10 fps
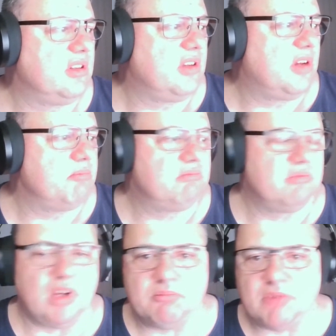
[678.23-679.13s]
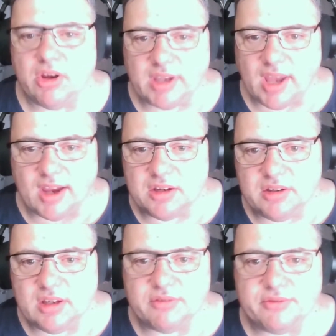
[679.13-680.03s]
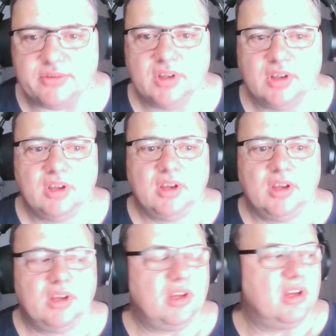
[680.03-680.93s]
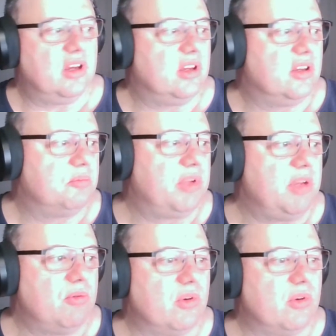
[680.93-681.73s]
I'm okay if people want